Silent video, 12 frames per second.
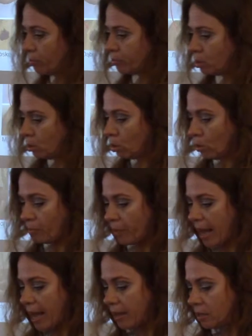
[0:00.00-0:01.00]
of the loom,
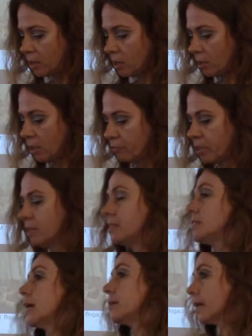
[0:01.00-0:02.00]
and
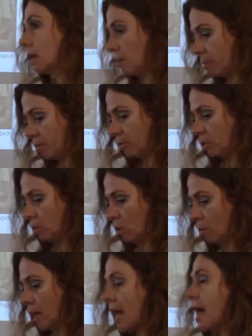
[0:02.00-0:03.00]
different setting up of the
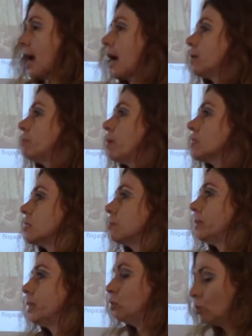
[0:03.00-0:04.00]
loom, and
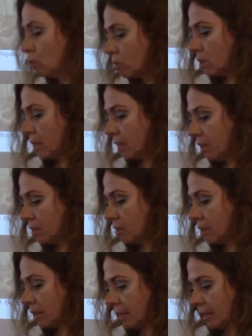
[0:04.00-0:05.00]
possibly new
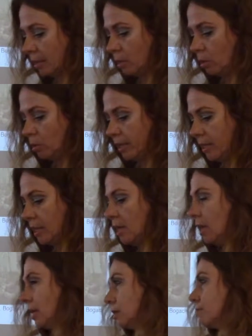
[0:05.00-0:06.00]
skills, including a
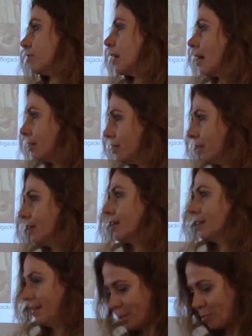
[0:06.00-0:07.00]
lot of
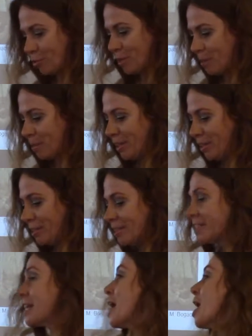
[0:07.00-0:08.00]
counting, at least for the
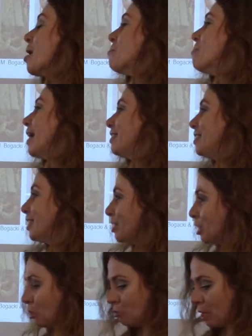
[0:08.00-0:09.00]
beginners, but did
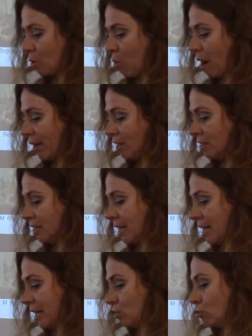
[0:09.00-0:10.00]
it require
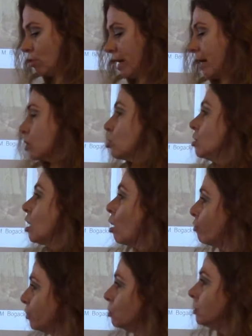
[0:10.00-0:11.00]
the introduction
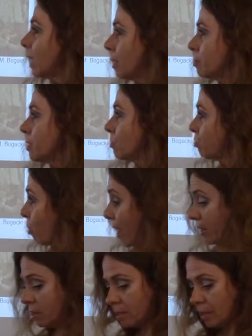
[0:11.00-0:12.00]
of new types of
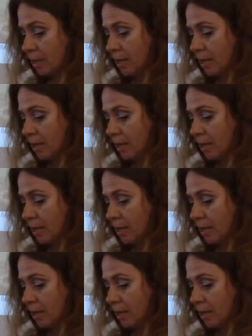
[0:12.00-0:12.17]
weights?